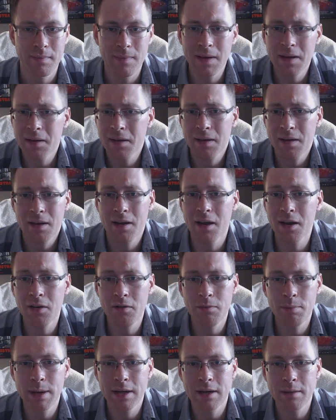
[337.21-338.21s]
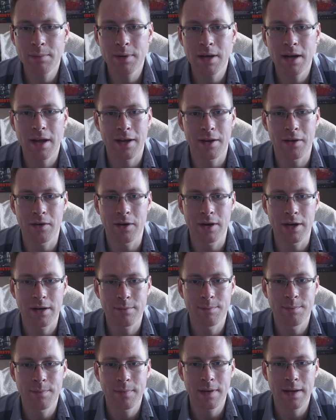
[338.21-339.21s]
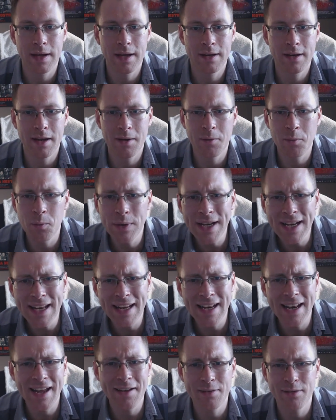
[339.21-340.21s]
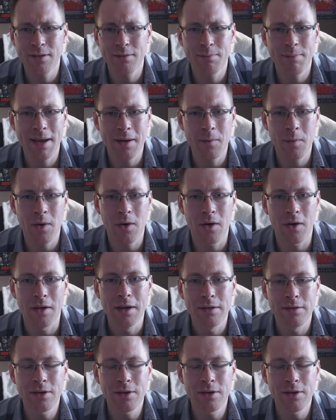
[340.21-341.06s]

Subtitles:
I kind of picked up liking on it. And I really like this back wall.